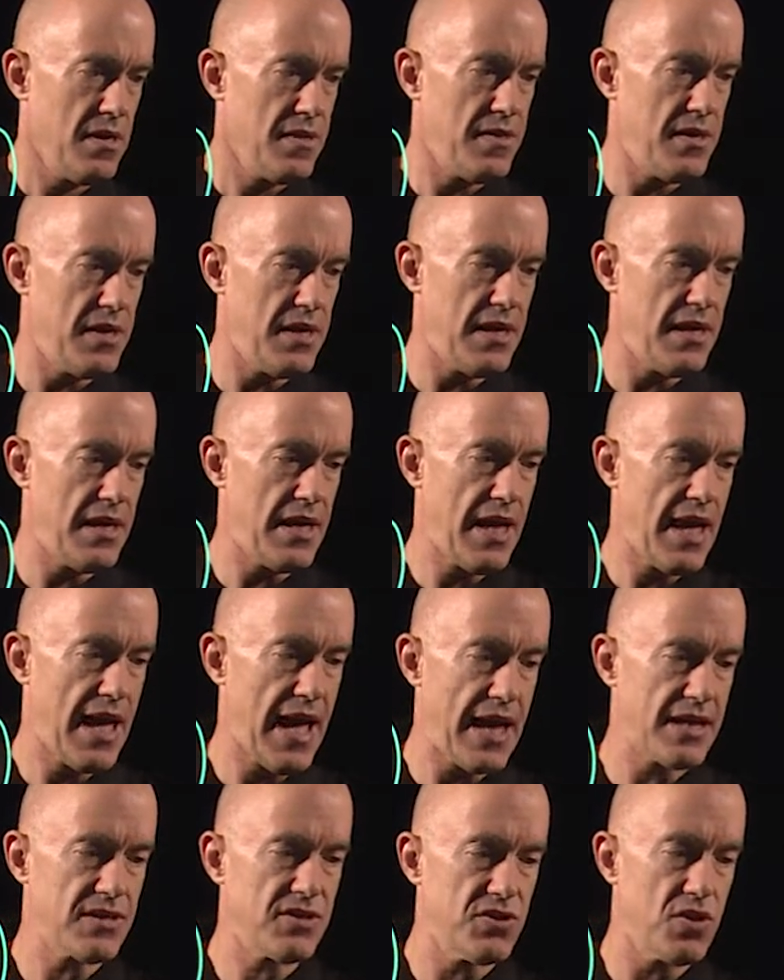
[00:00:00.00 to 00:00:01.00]
The
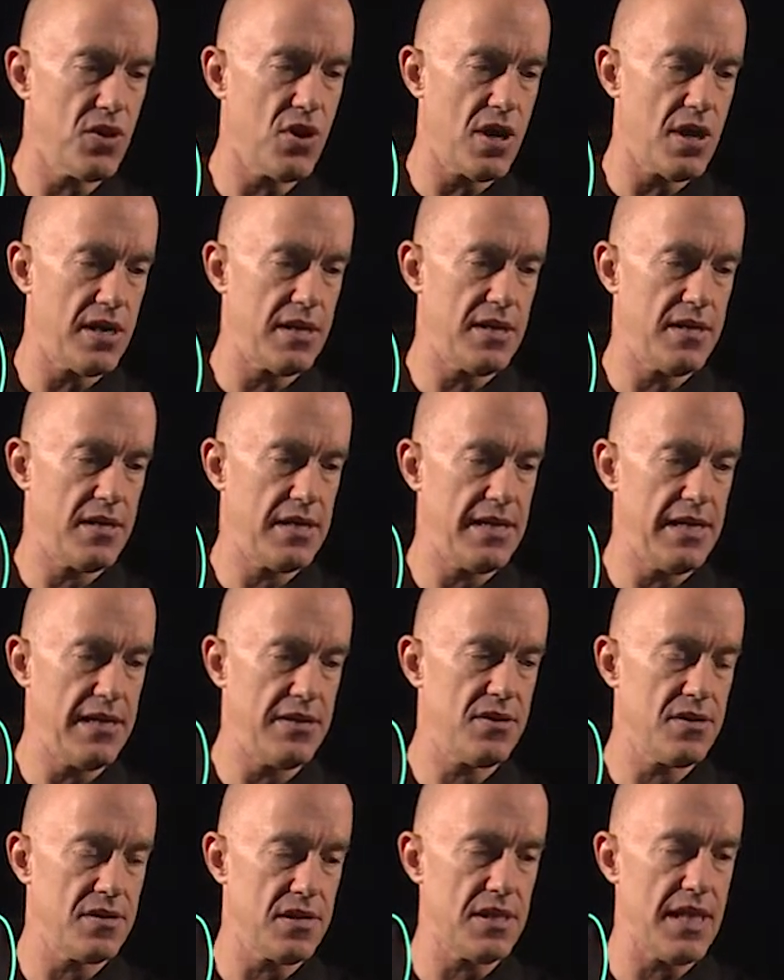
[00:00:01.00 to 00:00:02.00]
x naught e
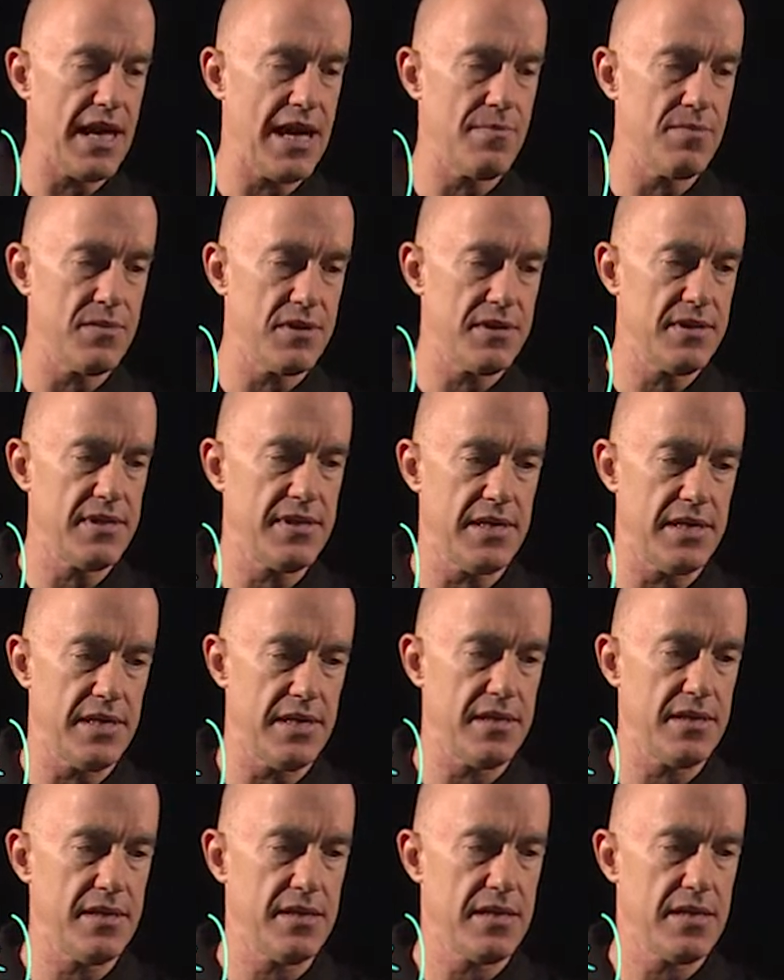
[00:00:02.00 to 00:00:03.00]
to the lambda
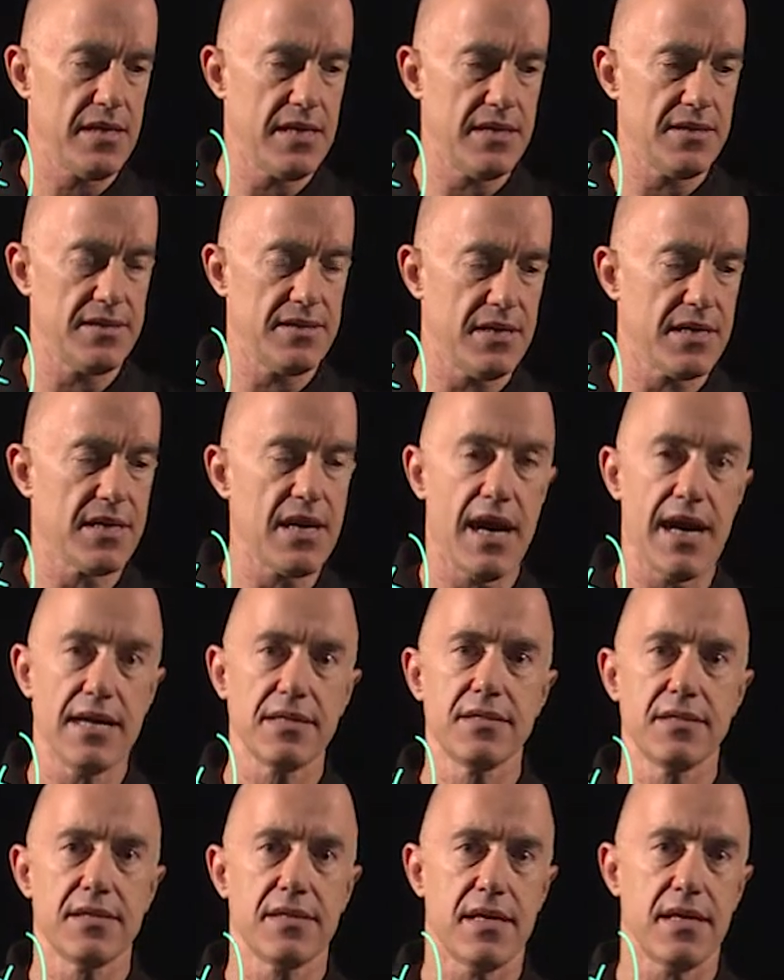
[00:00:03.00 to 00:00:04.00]
t is the
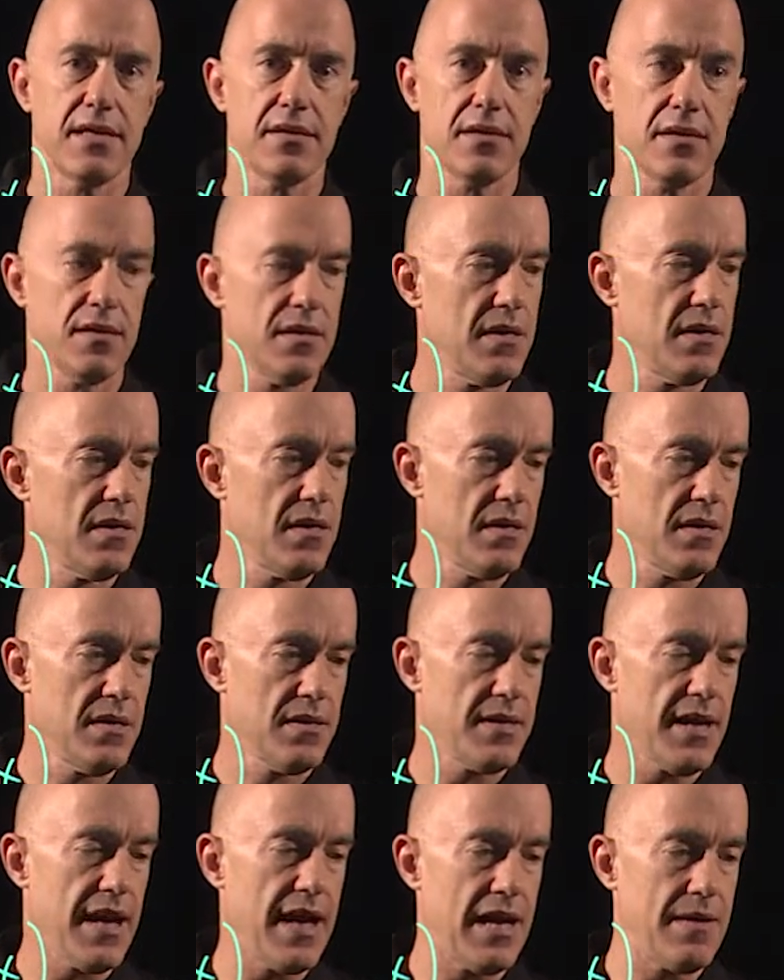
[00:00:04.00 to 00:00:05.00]
constant
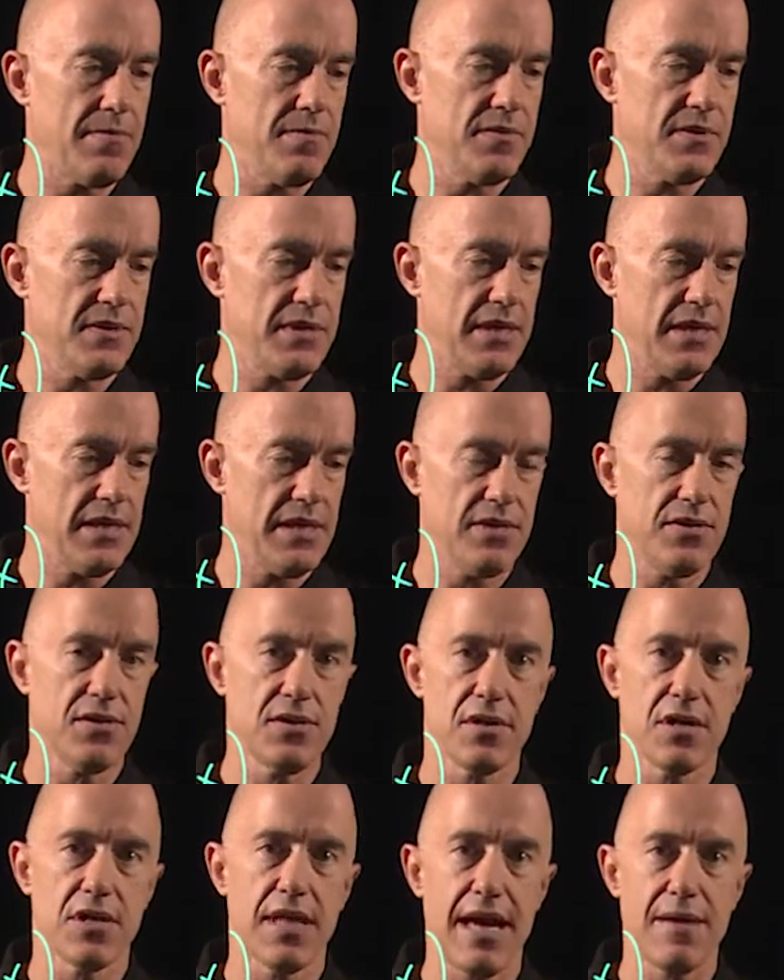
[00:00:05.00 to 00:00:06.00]
times e to
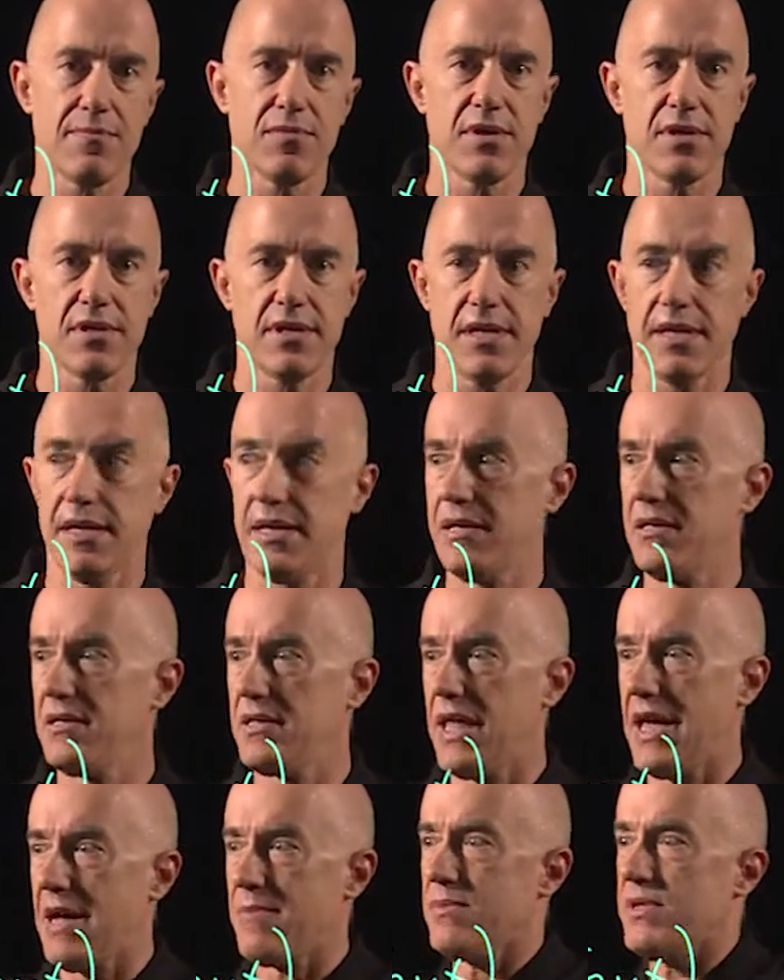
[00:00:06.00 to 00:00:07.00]
the lambda t.
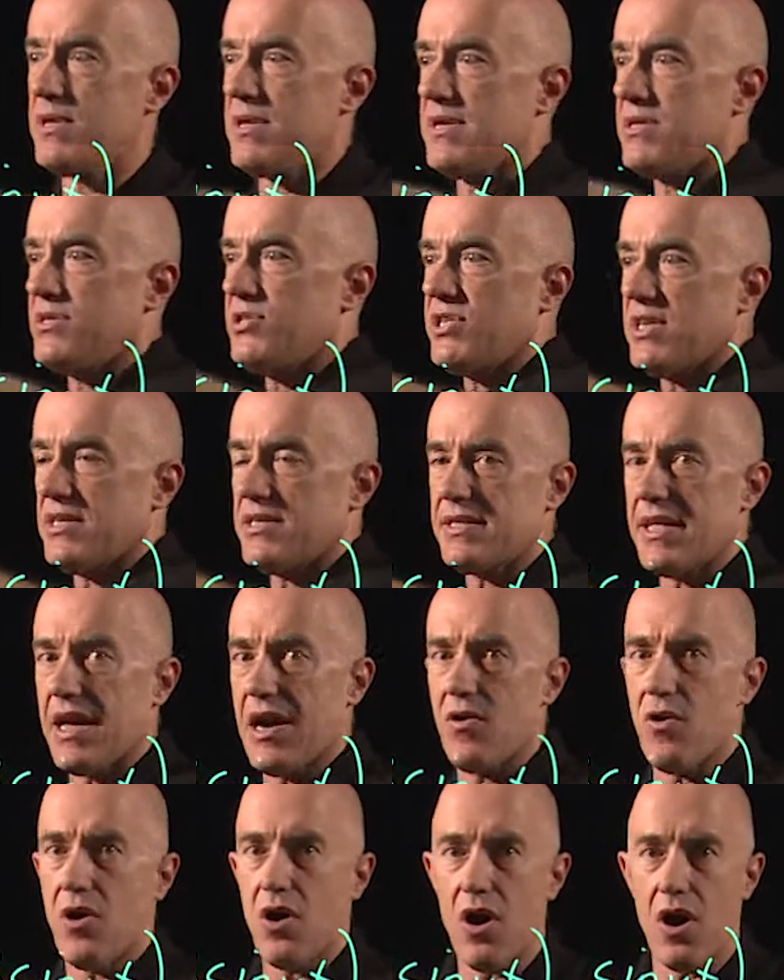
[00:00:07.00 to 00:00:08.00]
Lambda is just
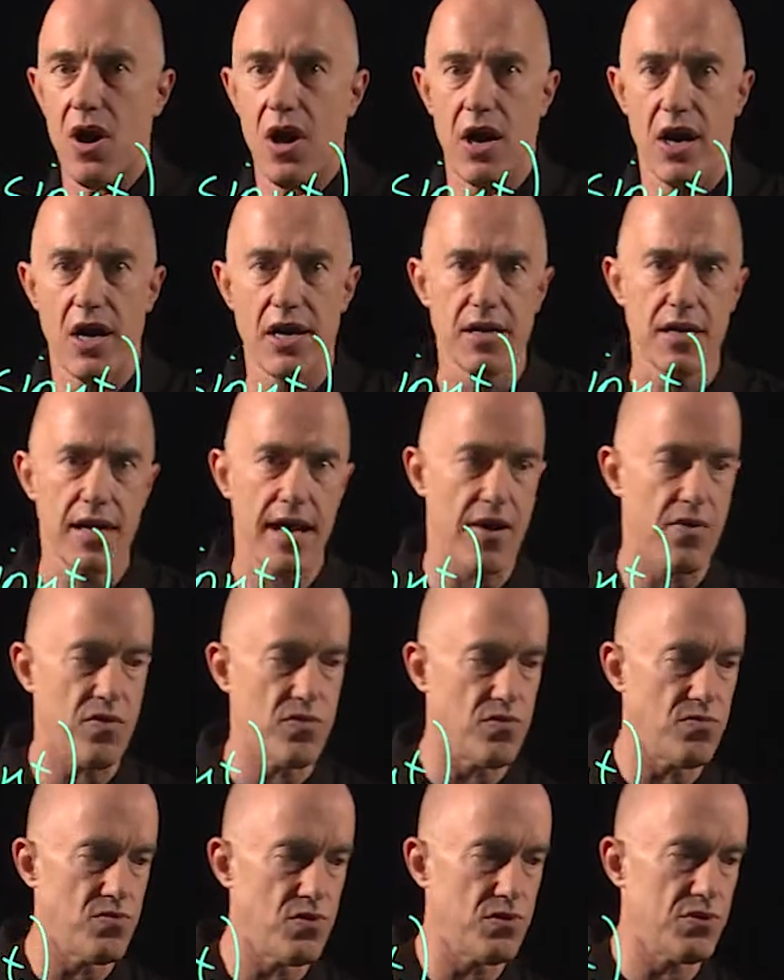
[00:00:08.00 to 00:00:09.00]
our r,
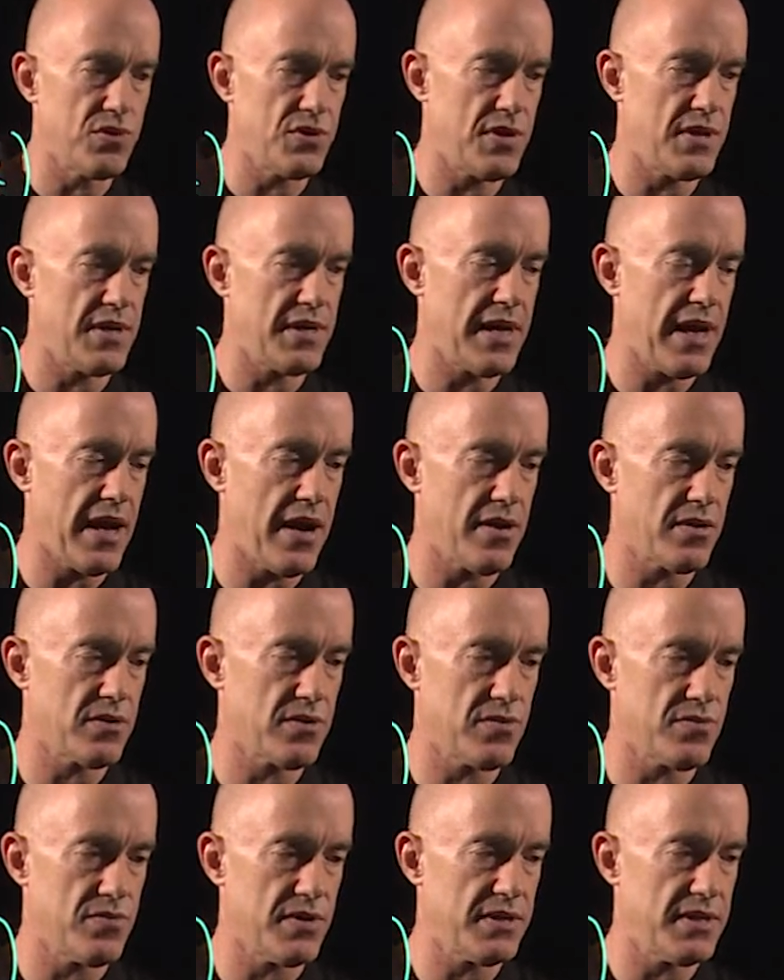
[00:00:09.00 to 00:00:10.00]
our root to the
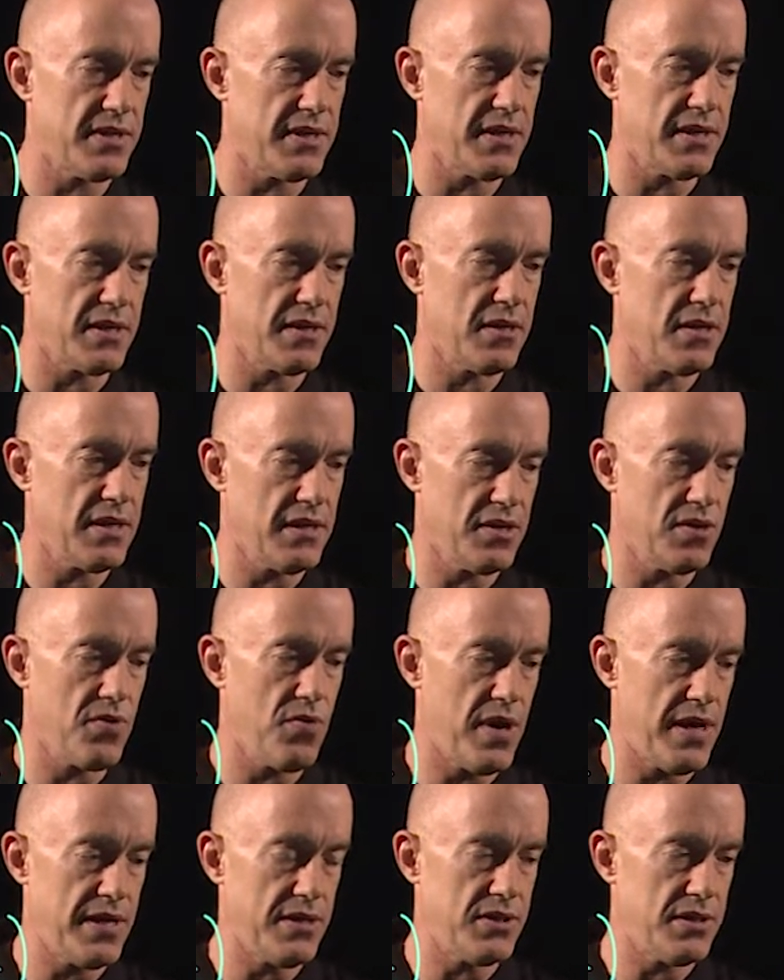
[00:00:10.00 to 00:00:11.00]
characteristic
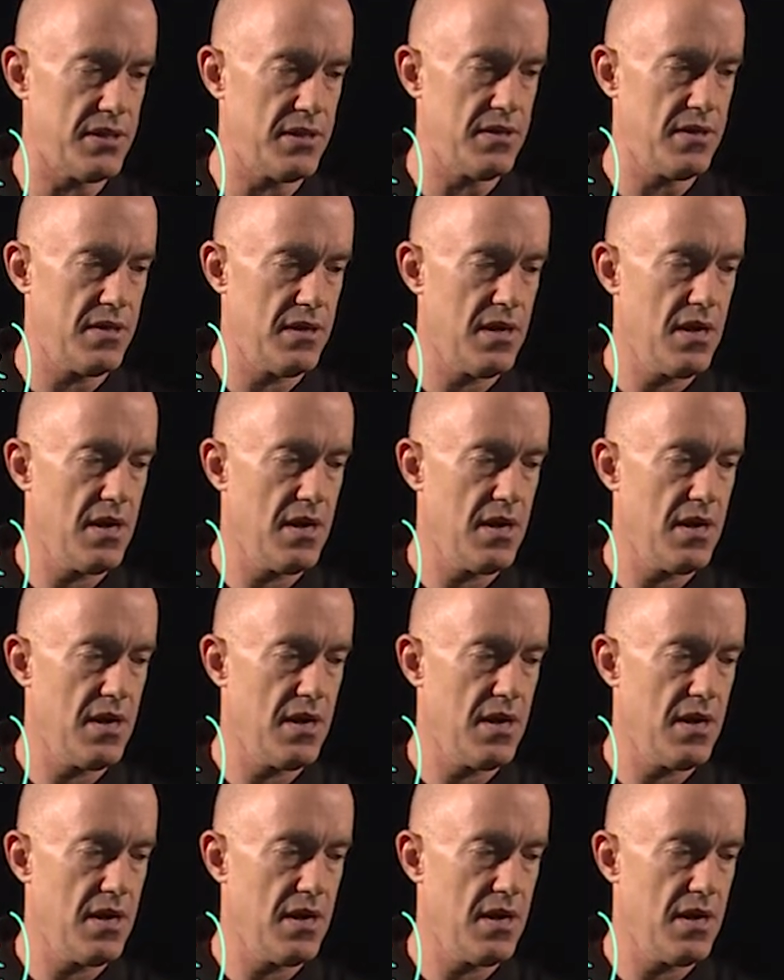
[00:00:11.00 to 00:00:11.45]
equation.